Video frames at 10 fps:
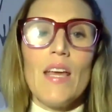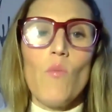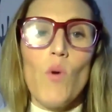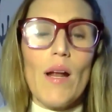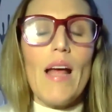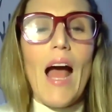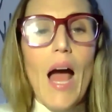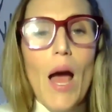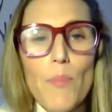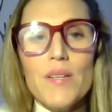What
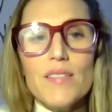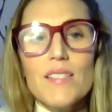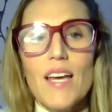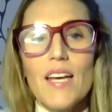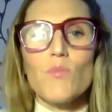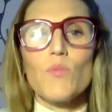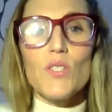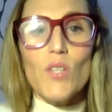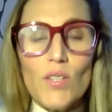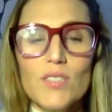happens as a
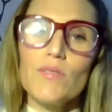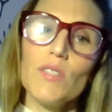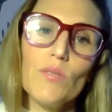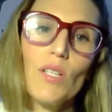result of you